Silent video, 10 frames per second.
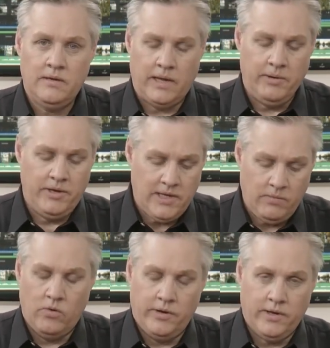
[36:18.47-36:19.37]
Now we're going to keep
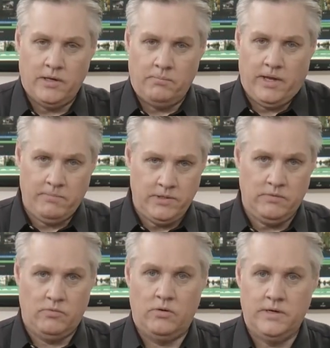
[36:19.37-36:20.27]
working on the
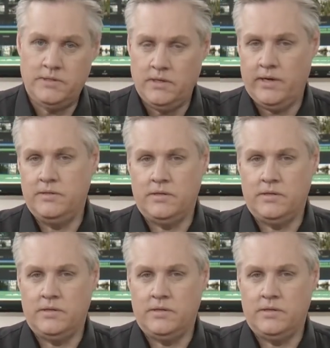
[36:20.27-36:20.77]
Blackmagic Raw SDK,